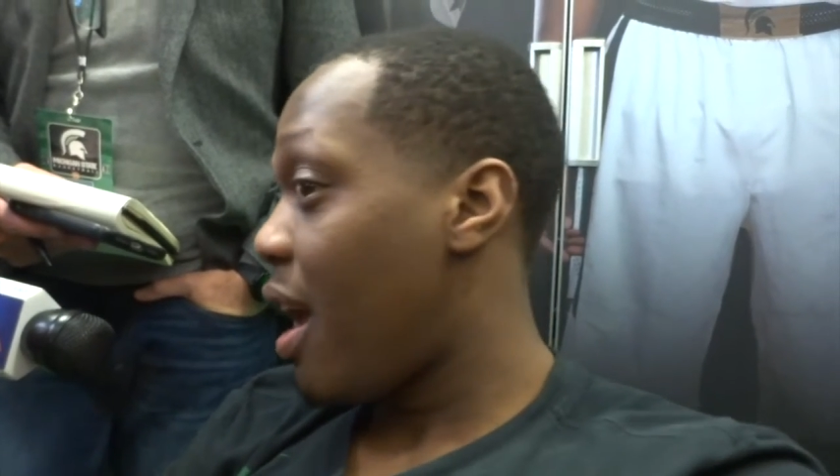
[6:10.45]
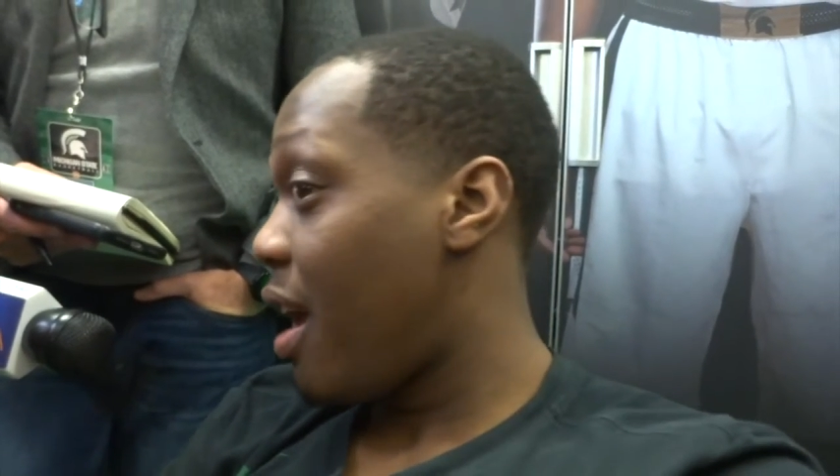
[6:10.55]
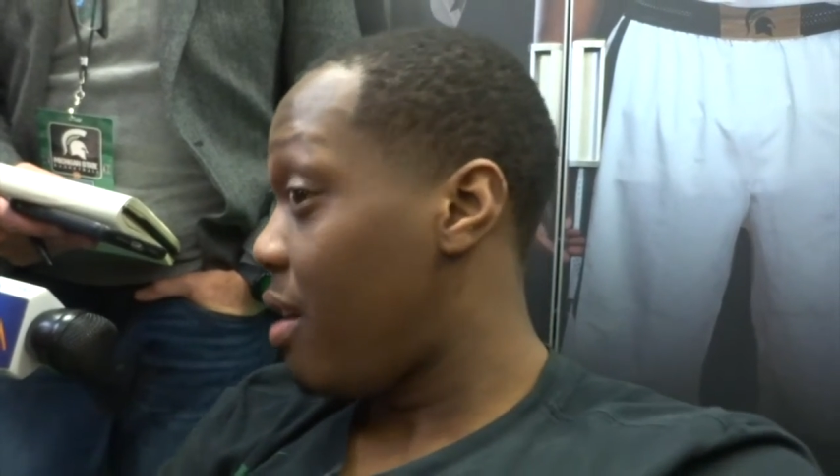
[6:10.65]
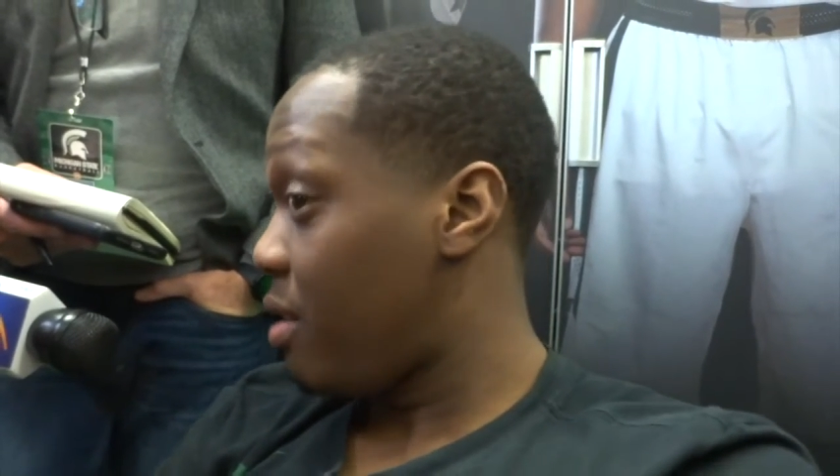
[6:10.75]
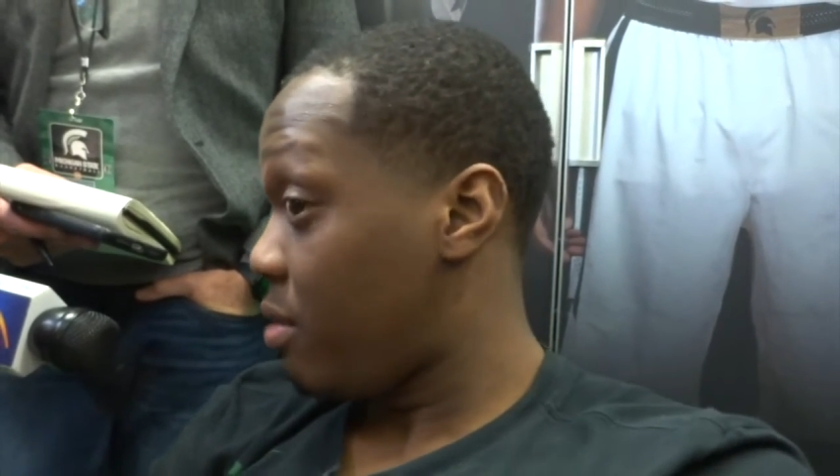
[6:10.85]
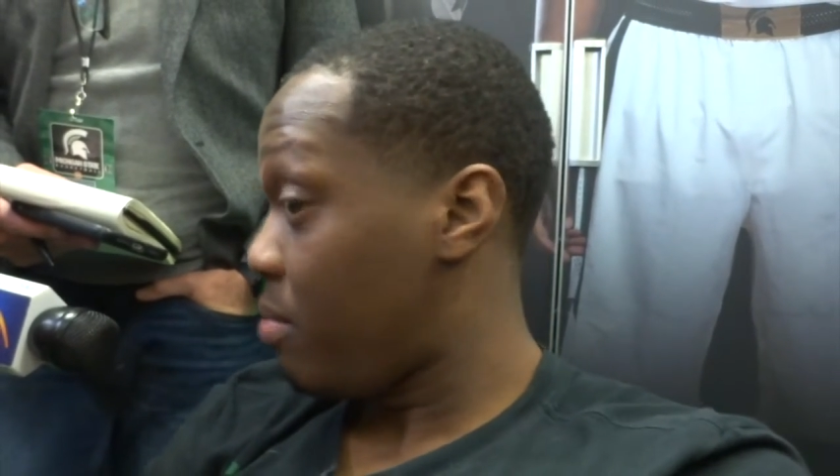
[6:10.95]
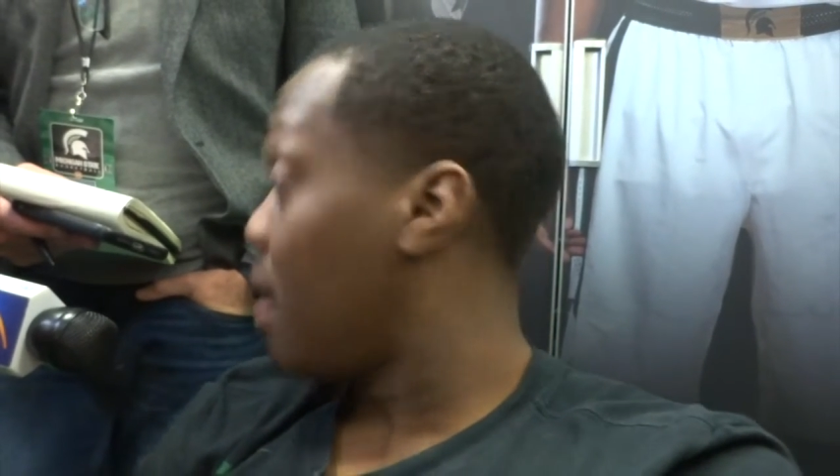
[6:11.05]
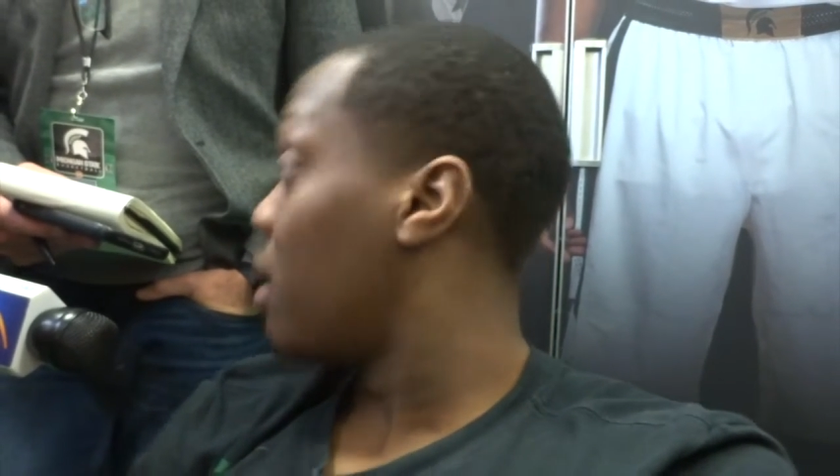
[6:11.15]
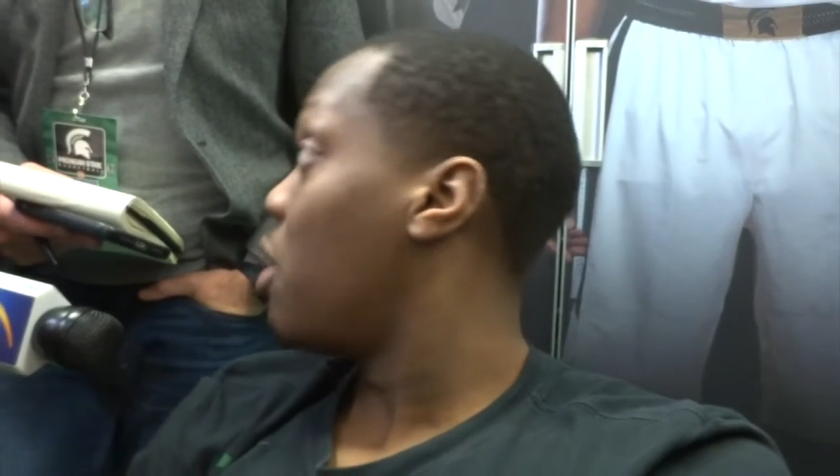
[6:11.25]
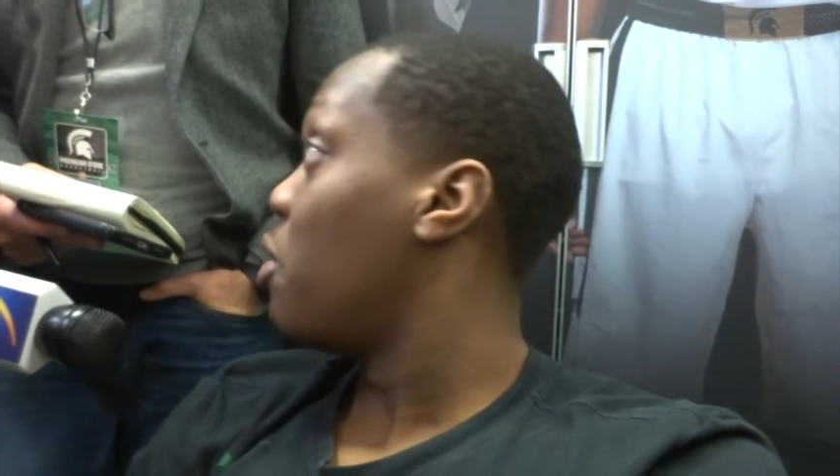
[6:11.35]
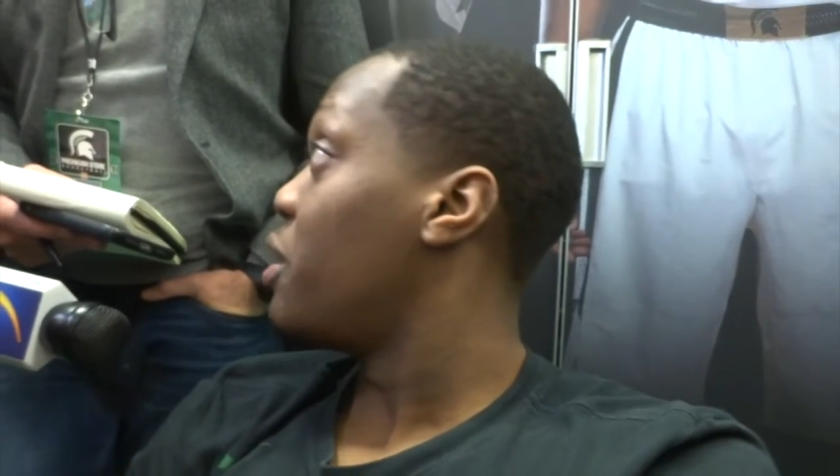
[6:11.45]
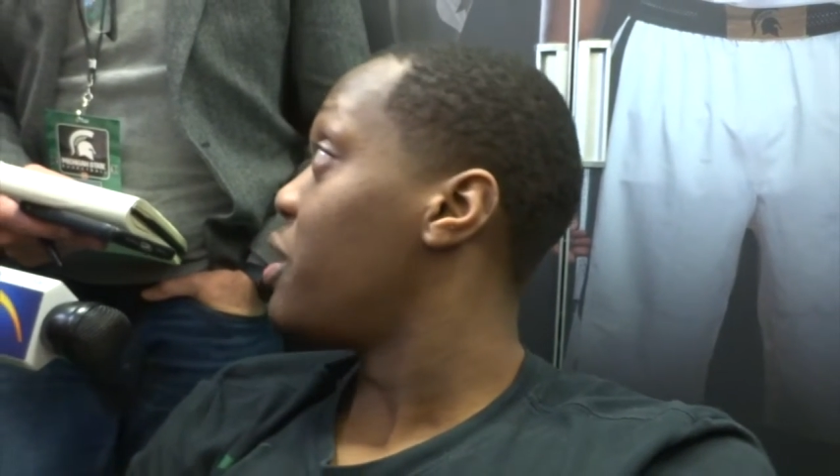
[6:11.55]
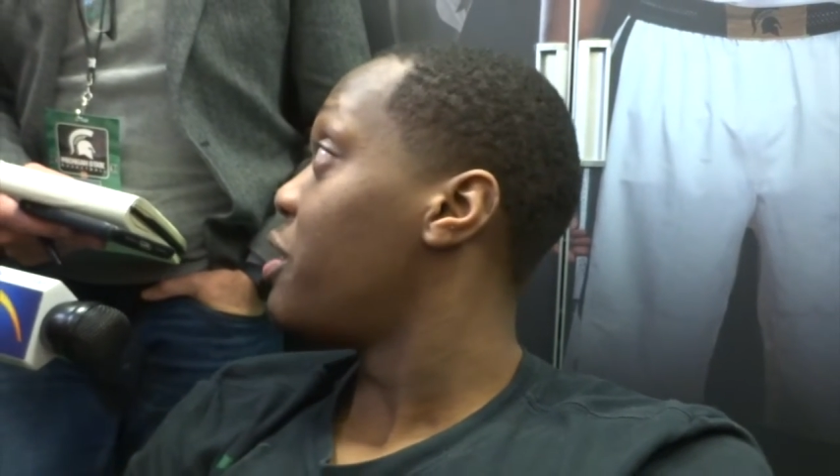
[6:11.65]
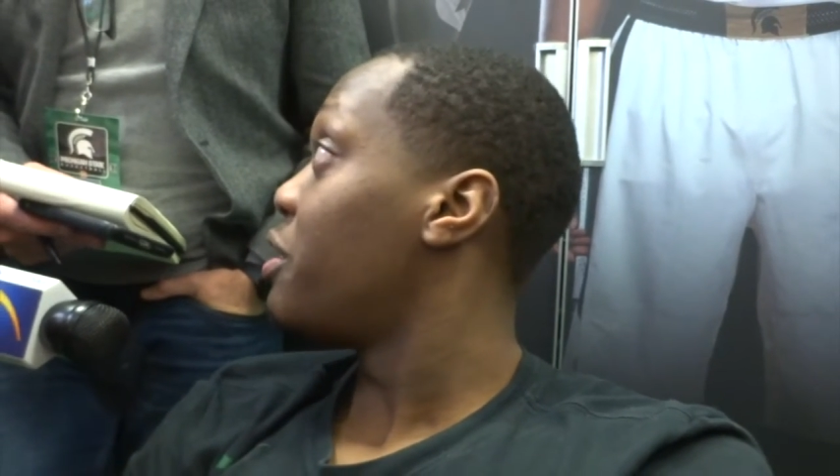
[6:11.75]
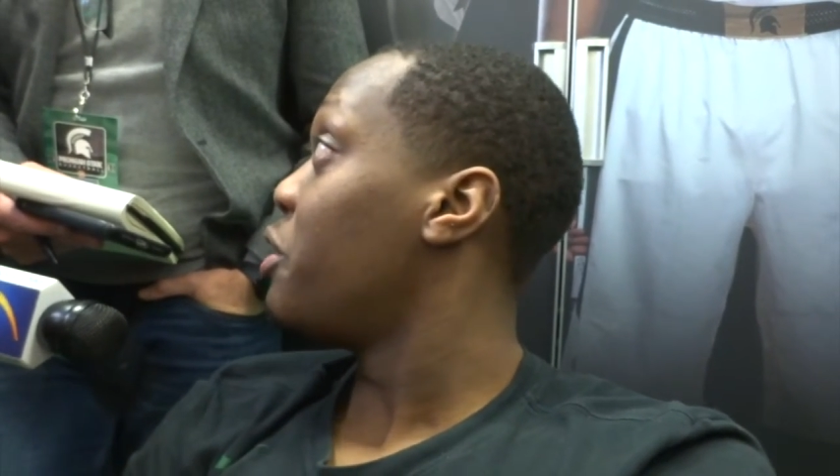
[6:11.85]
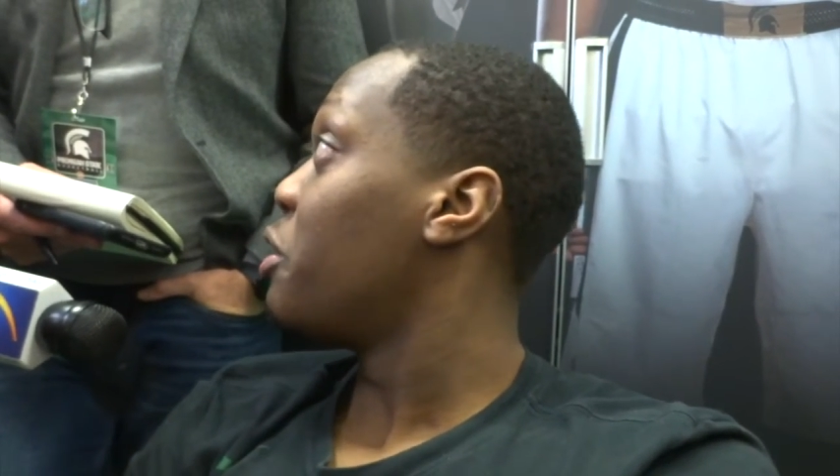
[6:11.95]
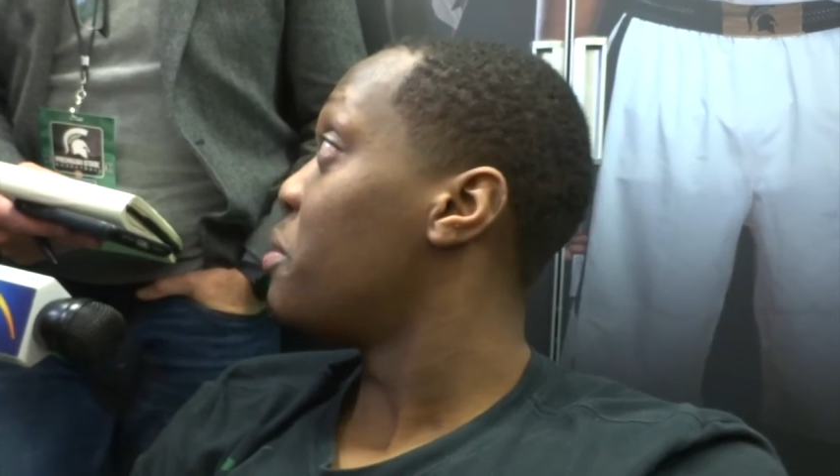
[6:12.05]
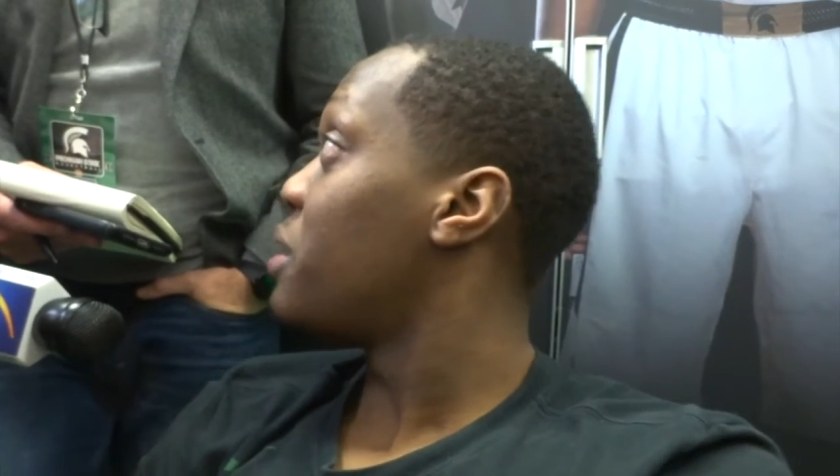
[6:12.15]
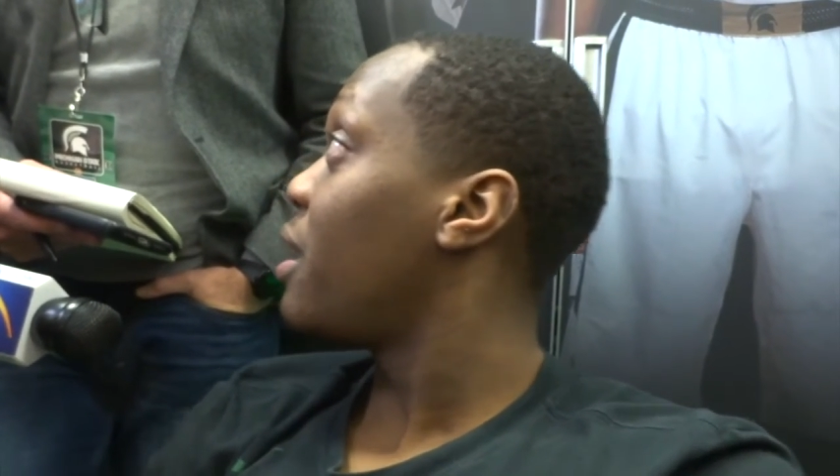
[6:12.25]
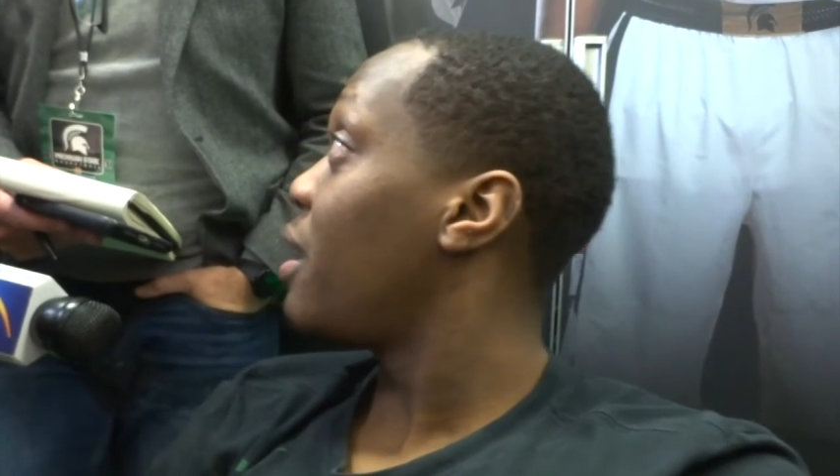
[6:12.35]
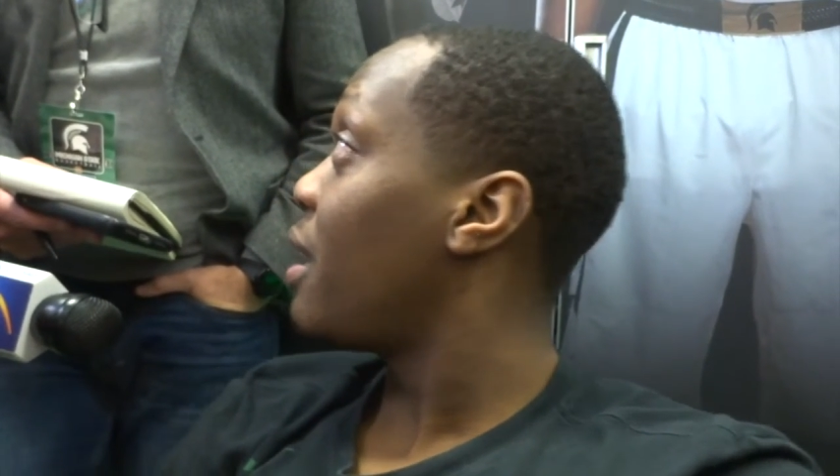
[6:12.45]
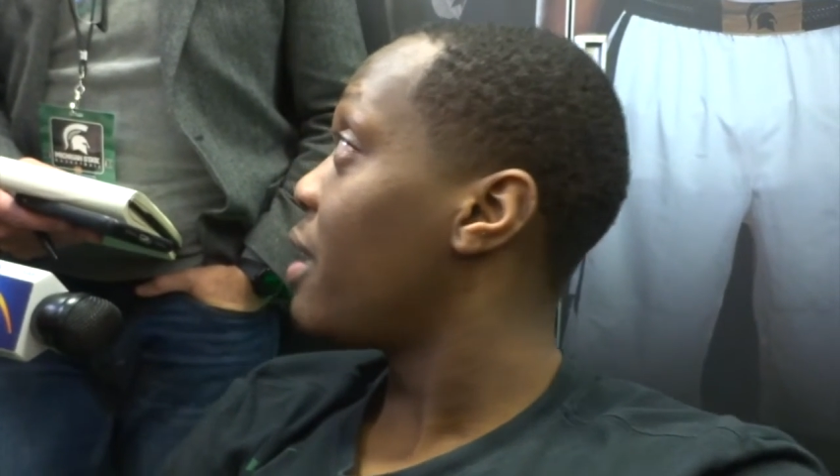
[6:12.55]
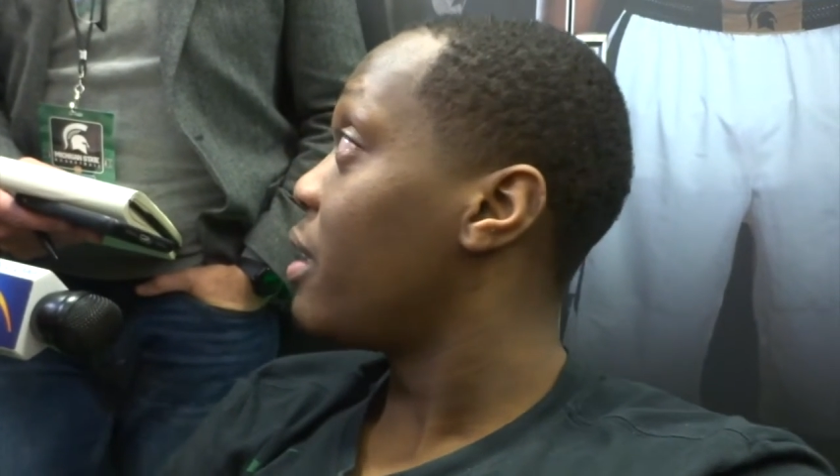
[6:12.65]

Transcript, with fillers: at my lowest, you know what I'm saying,